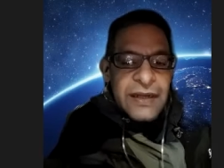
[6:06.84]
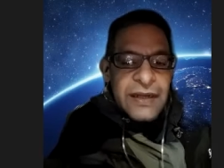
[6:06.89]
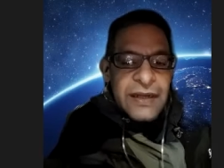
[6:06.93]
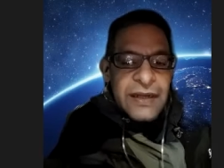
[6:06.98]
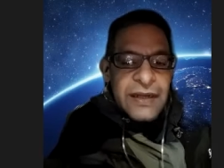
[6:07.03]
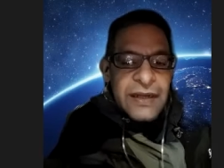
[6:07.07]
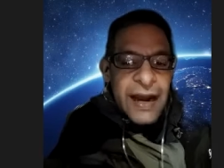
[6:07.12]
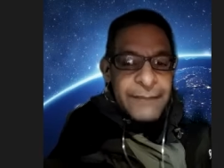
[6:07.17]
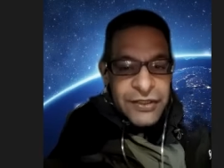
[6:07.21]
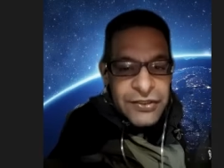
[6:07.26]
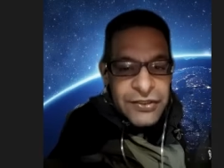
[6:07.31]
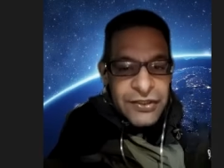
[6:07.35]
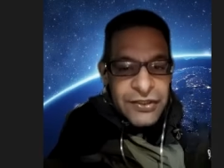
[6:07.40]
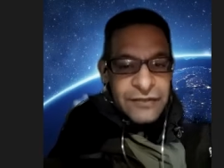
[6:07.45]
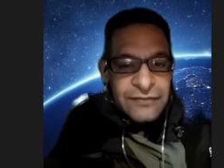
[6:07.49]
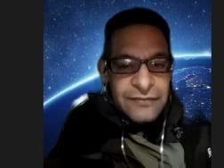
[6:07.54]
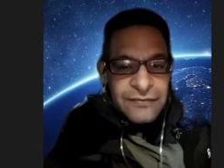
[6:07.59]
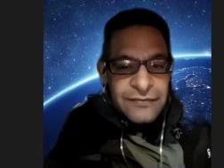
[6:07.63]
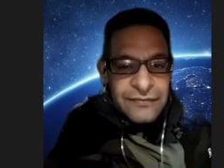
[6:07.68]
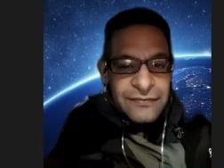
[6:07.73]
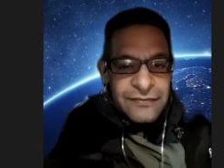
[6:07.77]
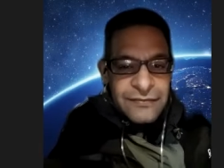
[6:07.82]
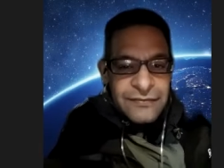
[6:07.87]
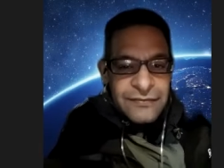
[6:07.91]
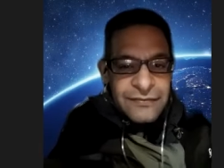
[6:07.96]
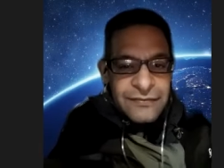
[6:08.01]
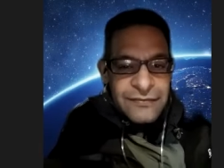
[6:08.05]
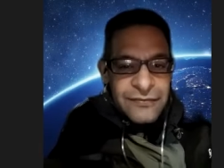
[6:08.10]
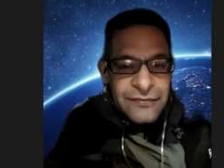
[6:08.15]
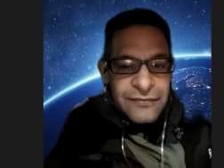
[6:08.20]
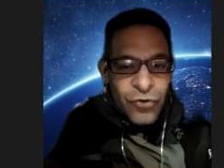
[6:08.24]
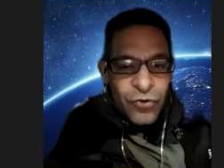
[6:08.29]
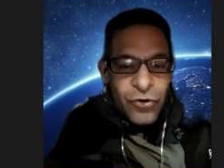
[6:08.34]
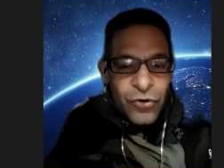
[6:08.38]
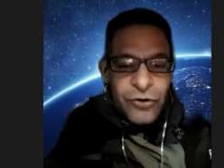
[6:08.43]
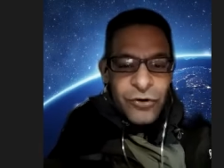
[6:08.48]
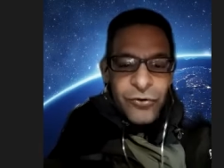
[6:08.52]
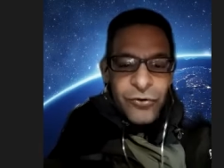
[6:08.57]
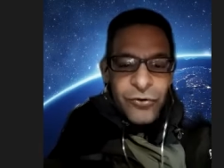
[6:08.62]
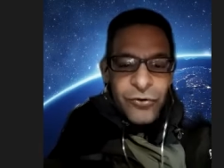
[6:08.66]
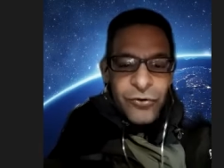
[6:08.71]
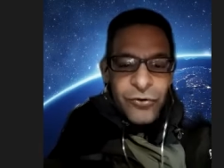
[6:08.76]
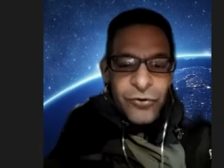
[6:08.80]
Competition
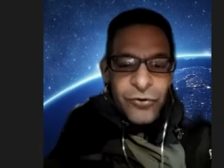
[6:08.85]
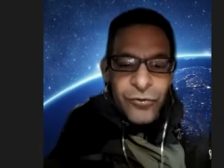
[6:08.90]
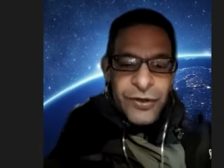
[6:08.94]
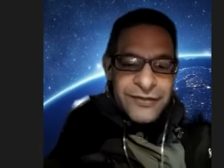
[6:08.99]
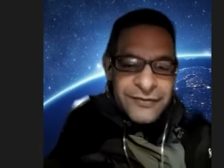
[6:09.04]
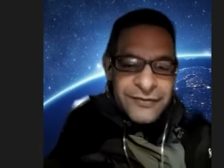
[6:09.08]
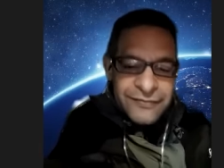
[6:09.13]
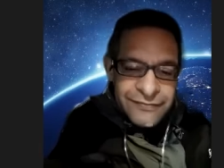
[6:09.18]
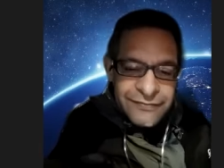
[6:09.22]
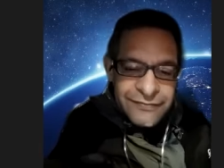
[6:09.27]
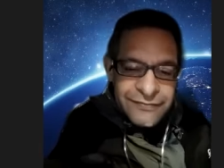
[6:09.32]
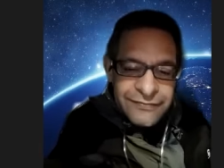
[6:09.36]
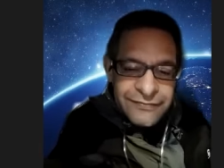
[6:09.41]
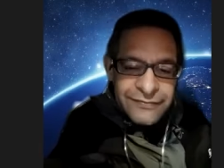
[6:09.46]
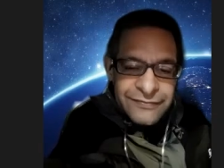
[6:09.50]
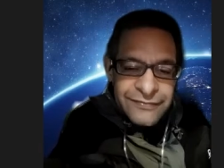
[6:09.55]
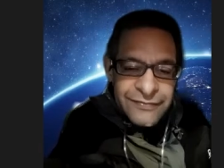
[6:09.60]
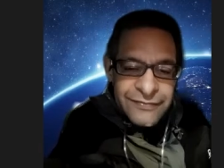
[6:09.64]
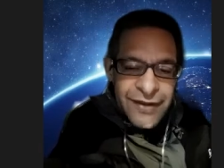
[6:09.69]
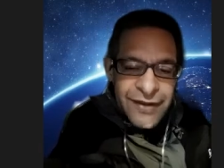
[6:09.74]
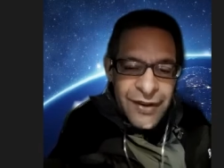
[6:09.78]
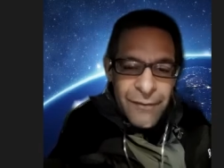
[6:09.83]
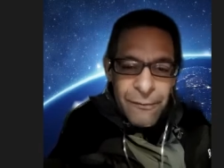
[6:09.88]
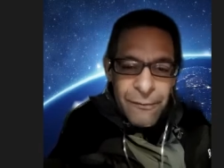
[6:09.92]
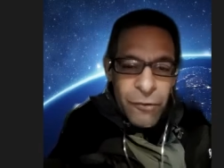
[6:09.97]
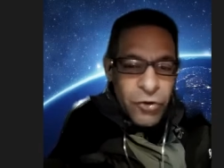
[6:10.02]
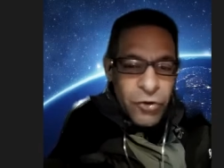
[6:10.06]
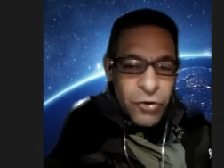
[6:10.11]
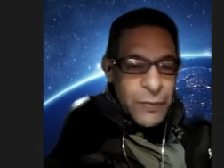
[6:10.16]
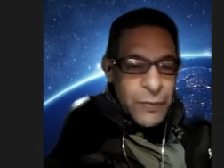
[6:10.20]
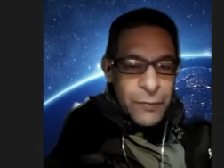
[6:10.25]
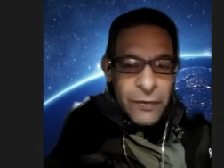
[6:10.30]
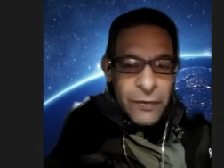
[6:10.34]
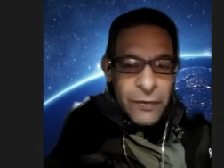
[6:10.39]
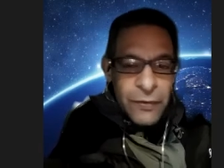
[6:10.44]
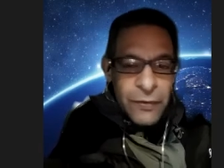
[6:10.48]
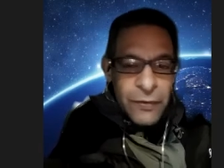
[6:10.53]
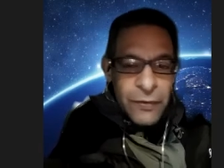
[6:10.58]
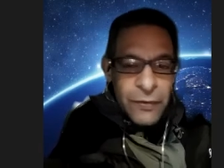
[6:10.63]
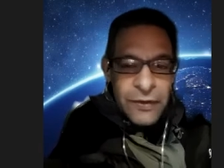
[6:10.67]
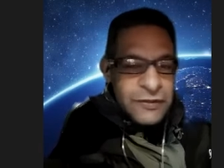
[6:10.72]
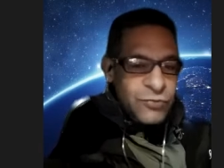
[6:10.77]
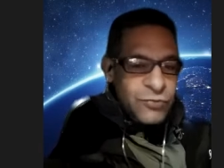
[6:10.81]
or creation. Most
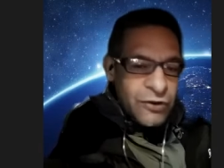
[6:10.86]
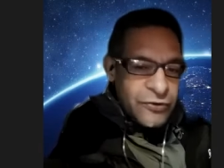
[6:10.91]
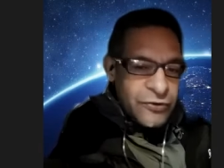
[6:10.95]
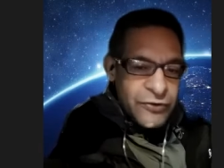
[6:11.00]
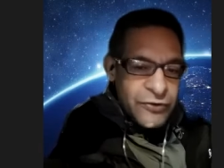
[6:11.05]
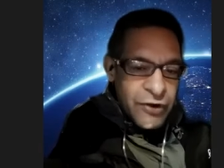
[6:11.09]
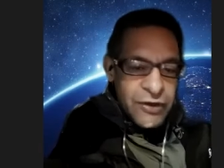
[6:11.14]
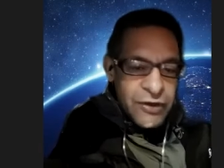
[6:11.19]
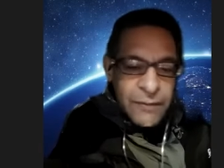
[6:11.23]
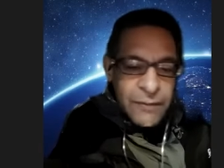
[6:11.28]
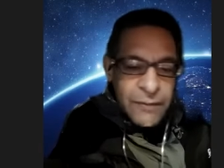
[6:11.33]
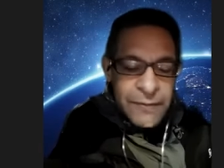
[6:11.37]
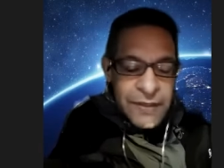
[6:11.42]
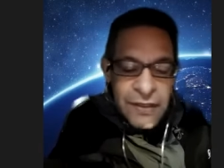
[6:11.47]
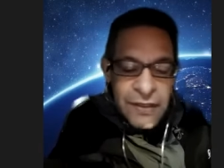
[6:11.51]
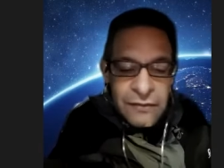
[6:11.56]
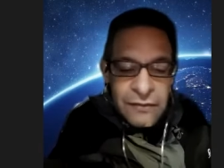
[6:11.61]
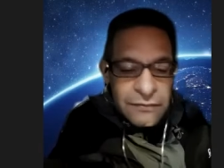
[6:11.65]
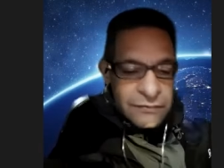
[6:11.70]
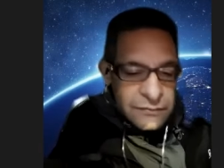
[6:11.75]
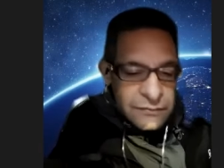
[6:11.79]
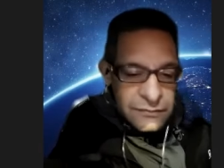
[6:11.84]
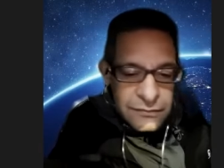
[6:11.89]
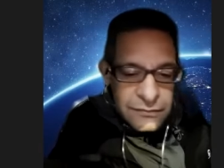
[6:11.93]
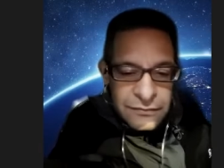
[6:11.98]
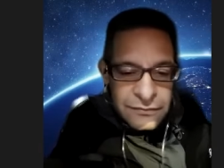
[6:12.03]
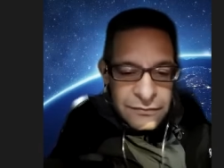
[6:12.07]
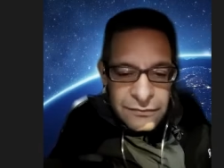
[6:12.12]
people in this world are competing,